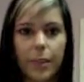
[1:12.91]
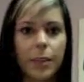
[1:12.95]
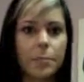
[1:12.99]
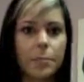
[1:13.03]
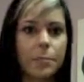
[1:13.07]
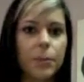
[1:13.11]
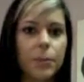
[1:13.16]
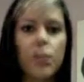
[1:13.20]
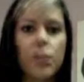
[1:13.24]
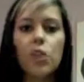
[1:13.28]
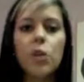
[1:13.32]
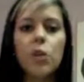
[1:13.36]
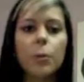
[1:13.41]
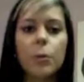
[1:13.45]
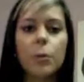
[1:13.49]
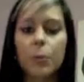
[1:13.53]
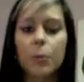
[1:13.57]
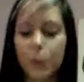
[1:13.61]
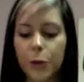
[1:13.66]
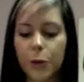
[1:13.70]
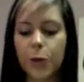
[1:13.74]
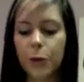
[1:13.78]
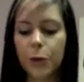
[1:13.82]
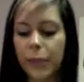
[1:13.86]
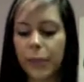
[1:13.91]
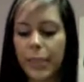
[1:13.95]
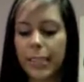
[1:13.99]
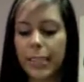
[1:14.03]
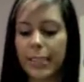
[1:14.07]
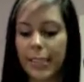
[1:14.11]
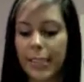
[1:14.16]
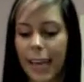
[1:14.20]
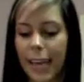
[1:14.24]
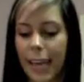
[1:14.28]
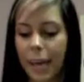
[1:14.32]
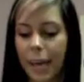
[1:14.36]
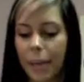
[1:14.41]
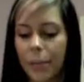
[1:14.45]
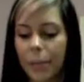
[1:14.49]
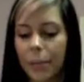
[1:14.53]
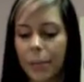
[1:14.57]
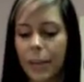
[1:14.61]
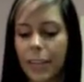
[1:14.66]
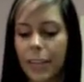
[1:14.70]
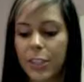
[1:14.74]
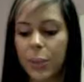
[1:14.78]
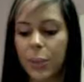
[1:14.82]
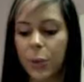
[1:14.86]
new recruit lead's name,
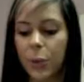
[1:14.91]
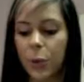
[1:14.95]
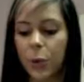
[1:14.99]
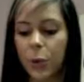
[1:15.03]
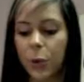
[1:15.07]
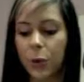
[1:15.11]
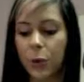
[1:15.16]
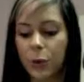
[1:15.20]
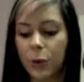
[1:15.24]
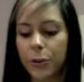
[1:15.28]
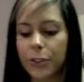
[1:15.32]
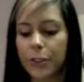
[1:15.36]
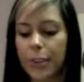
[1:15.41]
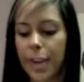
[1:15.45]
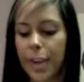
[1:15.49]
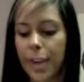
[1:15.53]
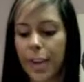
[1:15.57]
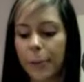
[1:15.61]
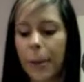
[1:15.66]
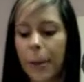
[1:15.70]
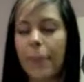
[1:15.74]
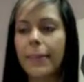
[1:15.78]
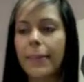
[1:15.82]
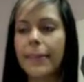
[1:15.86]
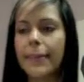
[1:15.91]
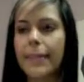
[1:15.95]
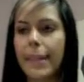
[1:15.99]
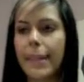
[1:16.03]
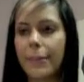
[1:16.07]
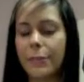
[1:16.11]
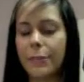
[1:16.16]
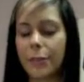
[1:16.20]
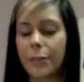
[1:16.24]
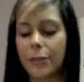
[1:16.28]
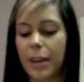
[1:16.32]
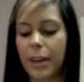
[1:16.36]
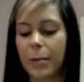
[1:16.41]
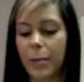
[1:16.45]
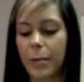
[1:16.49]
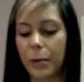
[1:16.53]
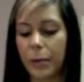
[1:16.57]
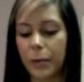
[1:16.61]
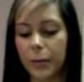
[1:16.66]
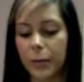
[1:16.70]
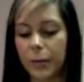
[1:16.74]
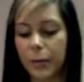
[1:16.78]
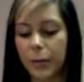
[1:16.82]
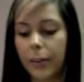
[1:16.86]
plus the recruiter's name and the date of their
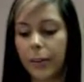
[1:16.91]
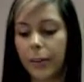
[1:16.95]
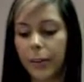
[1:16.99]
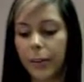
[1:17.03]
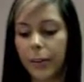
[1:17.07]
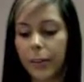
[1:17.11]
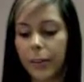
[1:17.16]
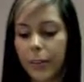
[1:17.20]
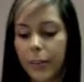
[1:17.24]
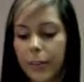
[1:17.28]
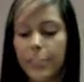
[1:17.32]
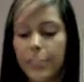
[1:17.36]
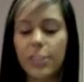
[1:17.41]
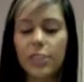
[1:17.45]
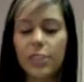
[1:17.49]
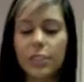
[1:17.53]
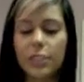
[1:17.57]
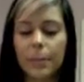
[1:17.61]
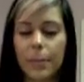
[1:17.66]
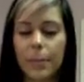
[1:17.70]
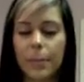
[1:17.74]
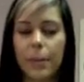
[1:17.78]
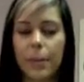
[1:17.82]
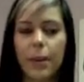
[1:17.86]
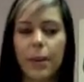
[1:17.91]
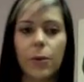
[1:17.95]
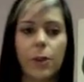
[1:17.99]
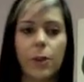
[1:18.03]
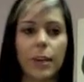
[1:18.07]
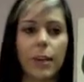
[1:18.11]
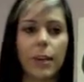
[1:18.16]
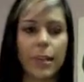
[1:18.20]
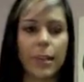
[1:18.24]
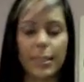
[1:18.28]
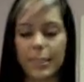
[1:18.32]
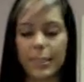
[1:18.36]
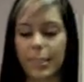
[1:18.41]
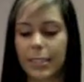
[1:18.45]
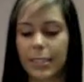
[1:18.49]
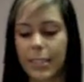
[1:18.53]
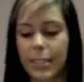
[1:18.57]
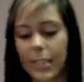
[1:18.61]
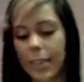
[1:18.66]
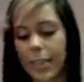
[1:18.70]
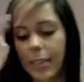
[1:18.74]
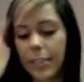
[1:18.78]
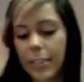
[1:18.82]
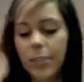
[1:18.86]
debut. This is just me being organized because
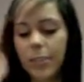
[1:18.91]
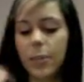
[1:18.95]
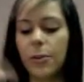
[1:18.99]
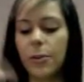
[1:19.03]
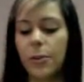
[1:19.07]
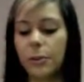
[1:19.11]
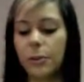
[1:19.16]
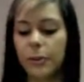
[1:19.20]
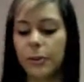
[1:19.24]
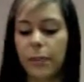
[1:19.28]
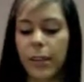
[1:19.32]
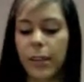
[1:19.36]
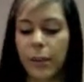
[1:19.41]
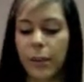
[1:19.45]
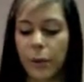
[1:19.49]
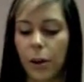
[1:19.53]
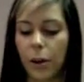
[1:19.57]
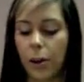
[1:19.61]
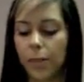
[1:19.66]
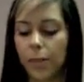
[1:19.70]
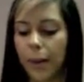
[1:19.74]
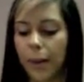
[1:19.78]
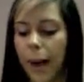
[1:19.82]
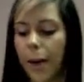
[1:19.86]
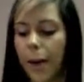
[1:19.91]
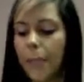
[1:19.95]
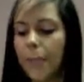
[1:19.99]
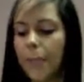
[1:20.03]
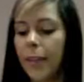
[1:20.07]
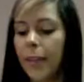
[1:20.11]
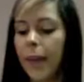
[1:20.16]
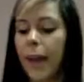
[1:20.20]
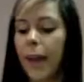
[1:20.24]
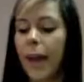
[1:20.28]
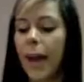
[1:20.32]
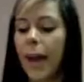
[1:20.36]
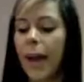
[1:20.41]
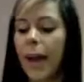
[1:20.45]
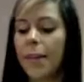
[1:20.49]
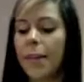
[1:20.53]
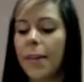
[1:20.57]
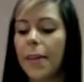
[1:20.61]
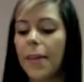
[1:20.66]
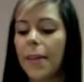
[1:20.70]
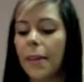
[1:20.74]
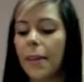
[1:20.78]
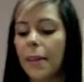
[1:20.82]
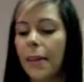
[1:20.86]
I need to know, all of that. And
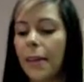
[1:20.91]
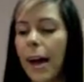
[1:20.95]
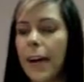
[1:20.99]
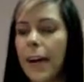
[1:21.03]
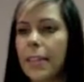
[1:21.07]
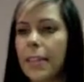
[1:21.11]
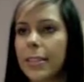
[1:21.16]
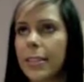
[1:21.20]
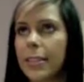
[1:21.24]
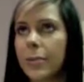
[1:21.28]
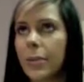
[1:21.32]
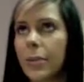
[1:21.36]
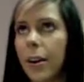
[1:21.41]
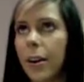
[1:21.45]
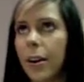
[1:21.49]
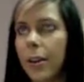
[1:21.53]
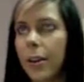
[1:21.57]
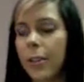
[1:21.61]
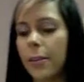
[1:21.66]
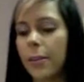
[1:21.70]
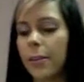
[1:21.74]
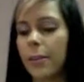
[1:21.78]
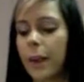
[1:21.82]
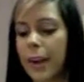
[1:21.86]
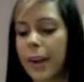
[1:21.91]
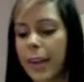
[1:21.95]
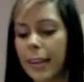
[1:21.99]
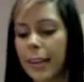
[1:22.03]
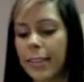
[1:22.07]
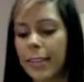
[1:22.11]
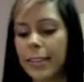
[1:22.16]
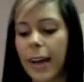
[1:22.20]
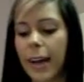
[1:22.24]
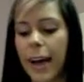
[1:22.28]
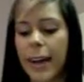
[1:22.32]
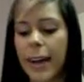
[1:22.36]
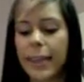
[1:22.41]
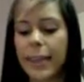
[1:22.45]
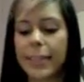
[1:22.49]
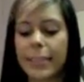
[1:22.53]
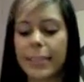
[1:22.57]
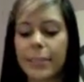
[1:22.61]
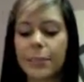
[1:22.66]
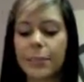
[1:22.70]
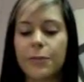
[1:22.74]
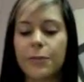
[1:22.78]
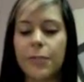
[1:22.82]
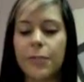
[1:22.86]
then the last one on the right-hand side is
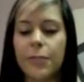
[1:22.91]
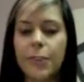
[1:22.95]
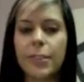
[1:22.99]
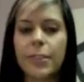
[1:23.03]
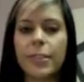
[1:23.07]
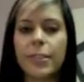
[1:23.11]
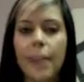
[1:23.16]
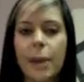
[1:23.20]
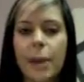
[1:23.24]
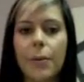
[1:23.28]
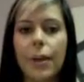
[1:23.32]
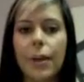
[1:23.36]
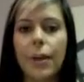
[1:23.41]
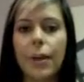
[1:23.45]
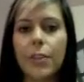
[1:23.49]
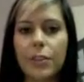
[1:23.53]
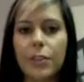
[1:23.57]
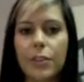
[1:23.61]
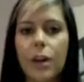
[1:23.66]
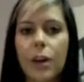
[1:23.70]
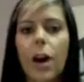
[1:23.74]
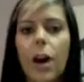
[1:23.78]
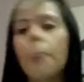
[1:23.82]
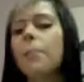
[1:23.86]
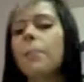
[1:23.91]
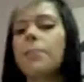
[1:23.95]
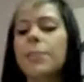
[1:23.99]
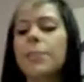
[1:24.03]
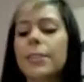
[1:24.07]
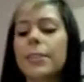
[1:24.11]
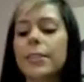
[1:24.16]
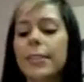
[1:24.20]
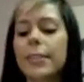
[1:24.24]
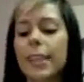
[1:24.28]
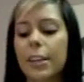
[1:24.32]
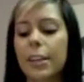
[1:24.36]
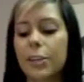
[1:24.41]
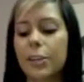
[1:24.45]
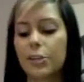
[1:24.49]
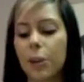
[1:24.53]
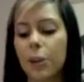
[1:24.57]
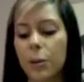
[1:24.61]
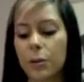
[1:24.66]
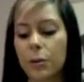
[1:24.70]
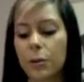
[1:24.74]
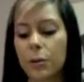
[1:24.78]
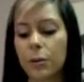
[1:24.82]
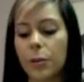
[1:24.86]
the first, I read on the top, first 6
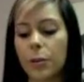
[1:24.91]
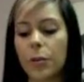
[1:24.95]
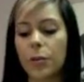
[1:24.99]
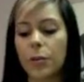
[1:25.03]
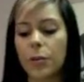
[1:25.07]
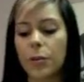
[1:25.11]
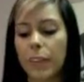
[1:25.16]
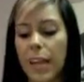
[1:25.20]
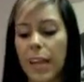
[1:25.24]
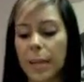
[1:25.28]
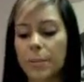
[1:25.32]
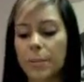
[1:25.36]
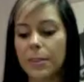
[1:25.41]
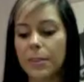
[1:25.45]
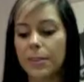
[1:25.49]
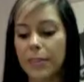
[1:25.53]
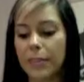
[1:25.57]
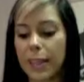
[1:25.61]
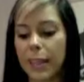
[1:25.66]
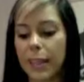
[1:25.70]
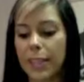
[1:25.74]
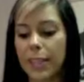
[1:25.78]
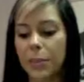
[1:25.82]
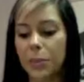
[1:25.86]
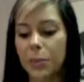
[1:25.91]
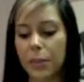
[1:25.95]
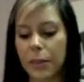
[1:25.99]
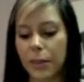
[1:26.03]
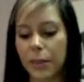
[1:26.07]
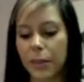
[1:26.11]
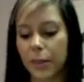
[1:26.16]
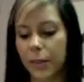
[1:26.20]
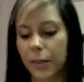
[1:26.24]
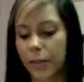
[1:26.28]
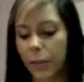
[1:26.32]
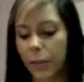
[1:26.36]
shows. So those are names of ladies within their